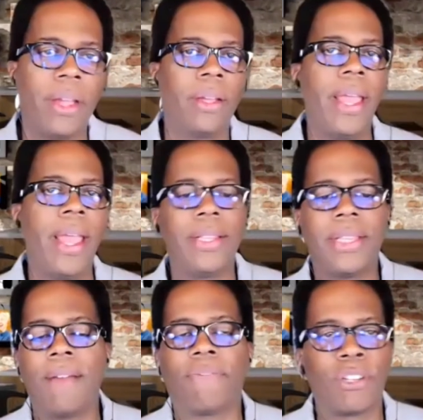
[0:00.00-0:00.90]
And
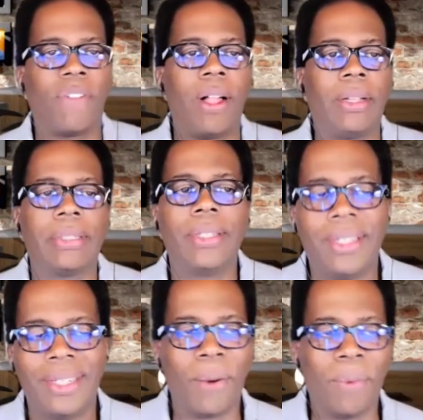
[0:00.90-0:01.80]
first of all,
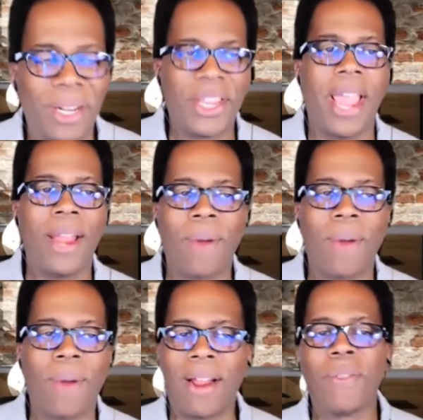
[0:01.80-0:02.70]
I want to say right
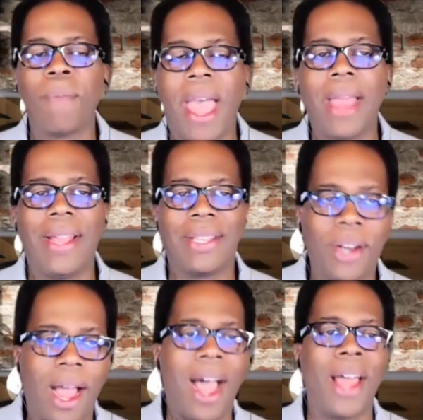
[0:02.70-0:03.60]
off the bat, it's an
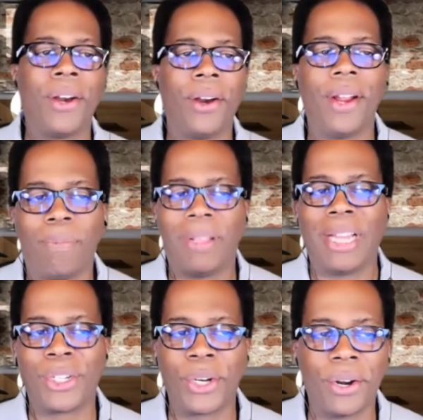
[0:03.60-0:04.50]
honor and a
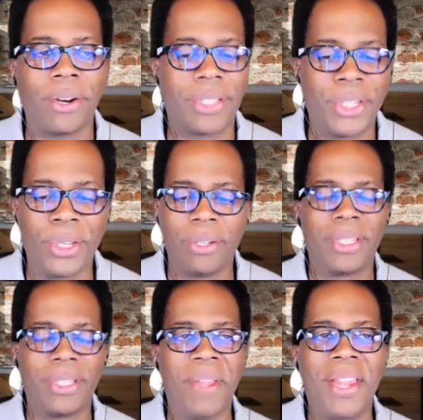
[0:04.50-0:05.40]
pleasure to
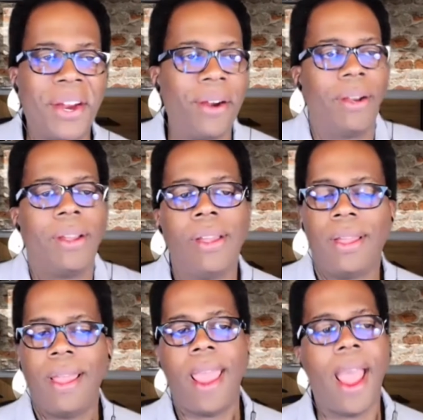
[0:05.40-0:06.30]
be here.
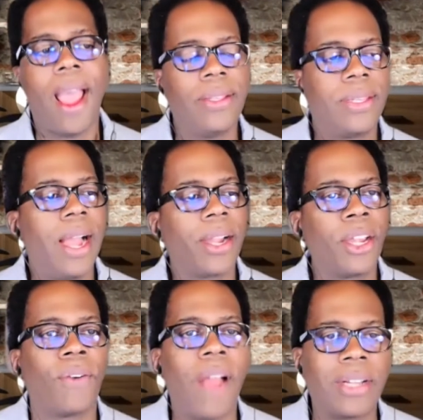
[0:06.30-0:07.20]
And
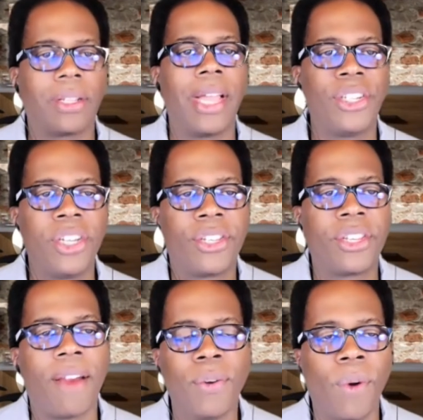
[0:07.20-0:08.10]
congratulations to
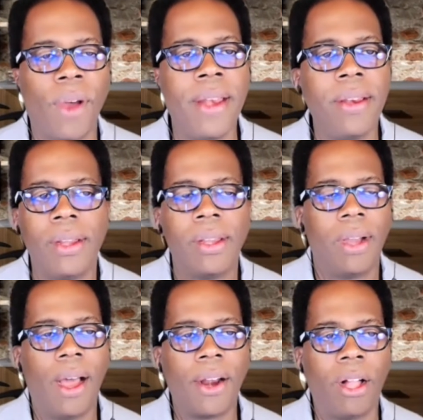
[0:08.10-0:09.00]
everyone
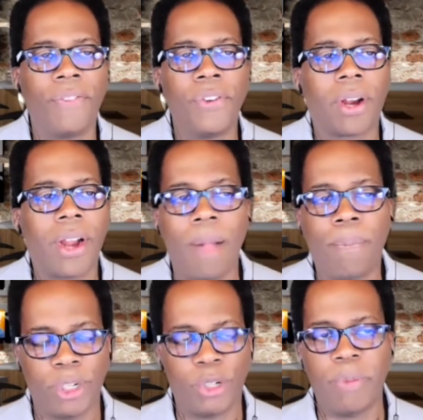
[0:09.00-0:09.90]
on all of your
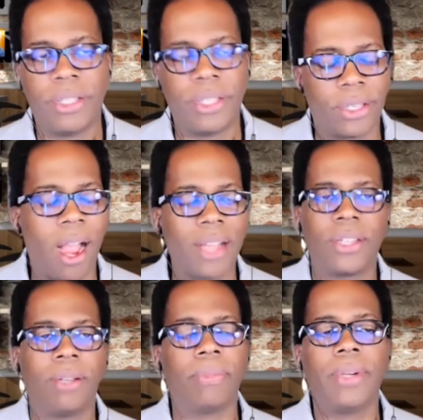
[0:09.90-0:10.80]
accomplishments. It's awesome.